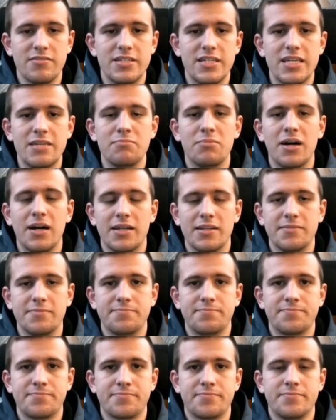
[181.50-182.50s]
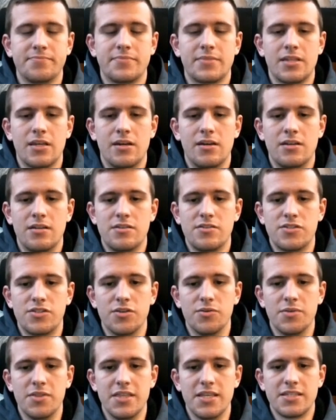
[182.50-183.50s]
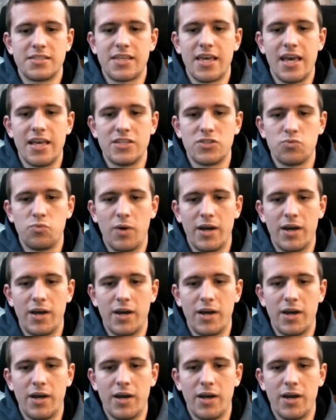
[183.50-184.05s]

d-pawn. So in this case,